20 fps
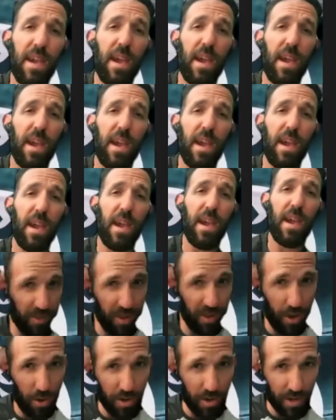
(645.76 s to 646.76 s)
And when I found
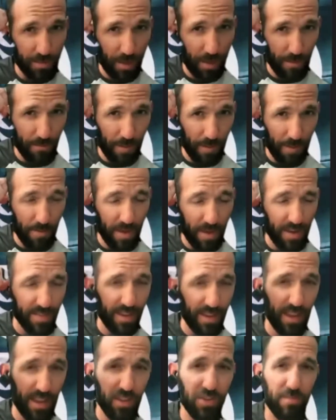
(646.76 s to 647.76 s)
yoga, my
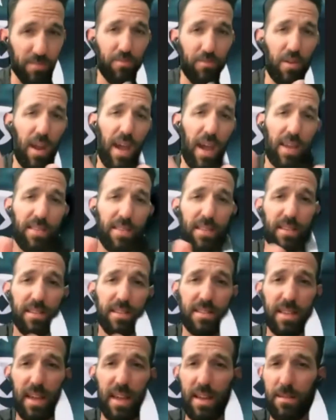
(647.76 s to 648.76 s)
meditation
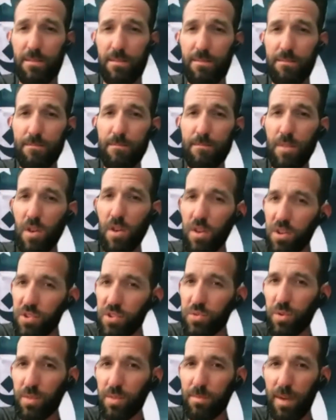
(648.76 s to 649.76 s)
practice kind of
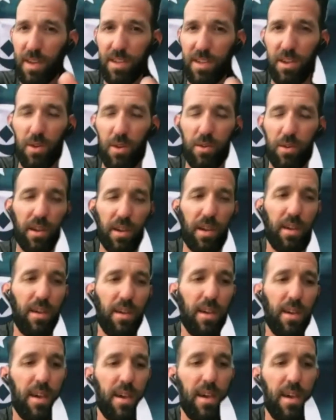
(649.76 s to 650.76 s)
merged with my yoga.
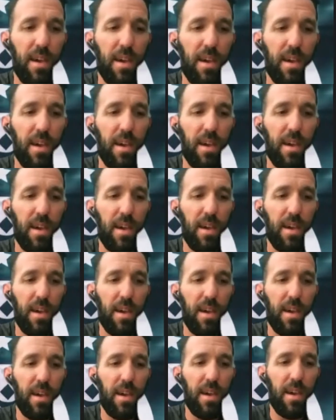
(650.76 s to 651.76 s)
And then I
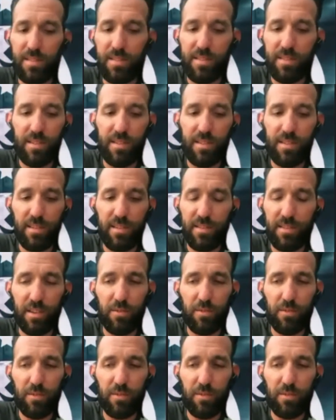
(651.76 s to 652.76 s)
started to
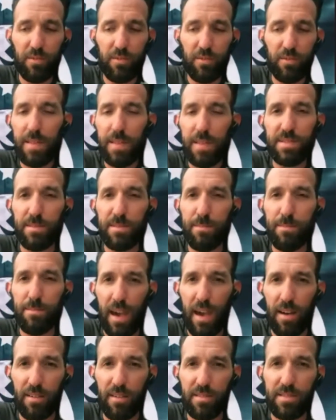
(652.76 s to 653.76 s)
grow by leaps and
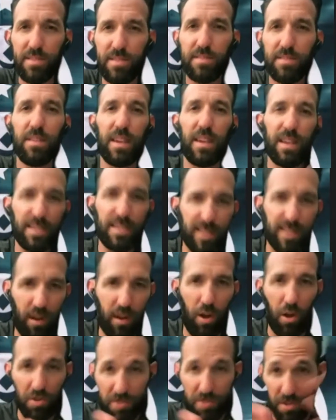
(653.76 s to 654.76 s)
bounds. Like I said,
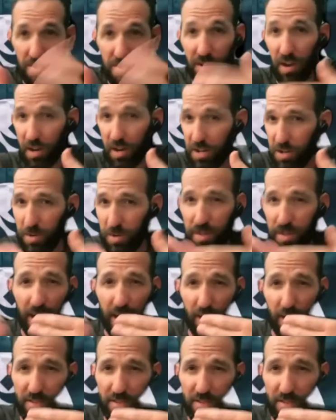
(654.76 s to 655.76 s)
also talking to a
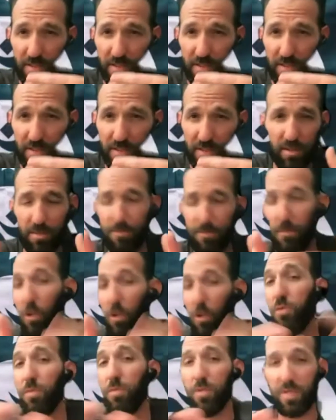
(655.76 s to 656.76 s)
counselor,
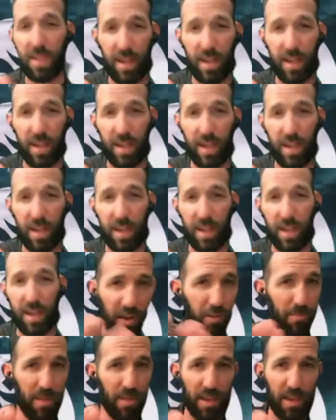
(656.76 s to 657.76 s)
multiple counselors that
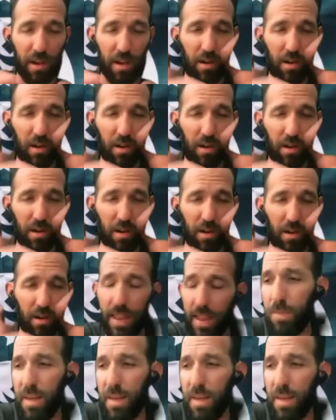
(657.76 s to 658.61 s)
helped me a hell of a lot.